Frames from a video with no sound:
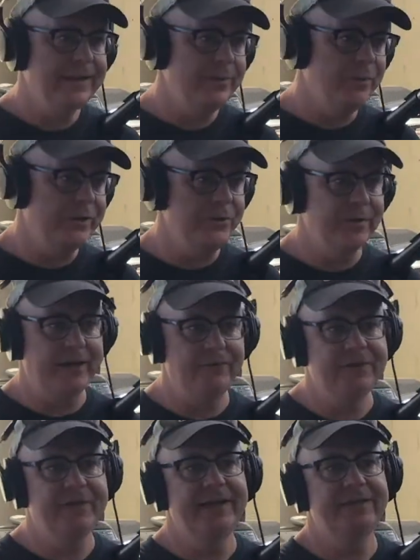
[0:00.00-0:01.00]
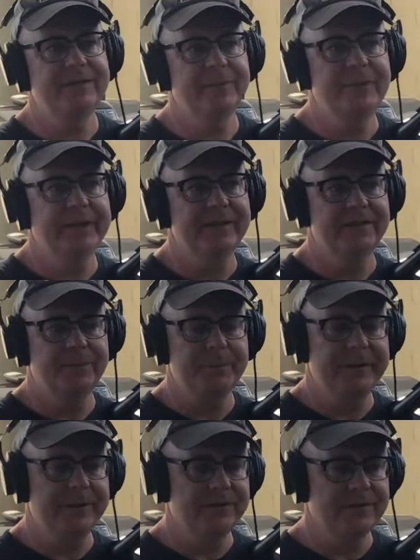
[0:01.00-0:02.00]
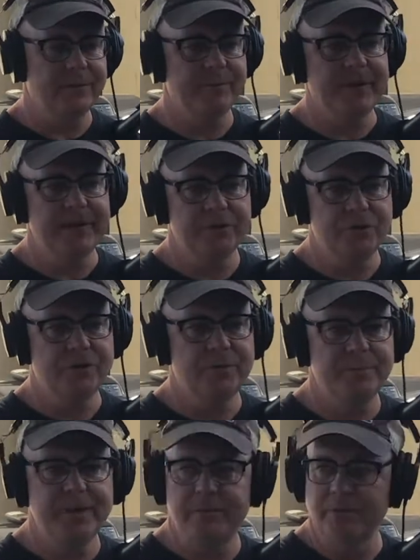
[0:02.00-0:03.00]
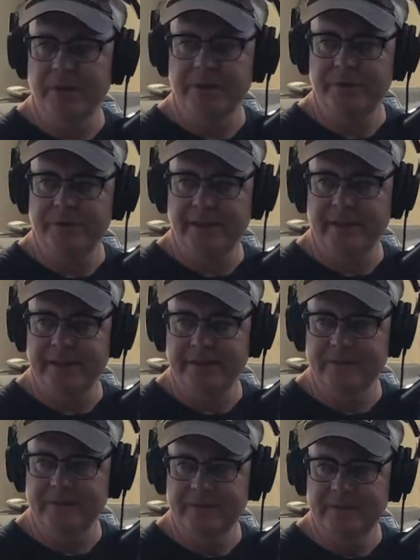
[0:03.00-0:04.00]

when you advertise something as being something, it should be what you say it is.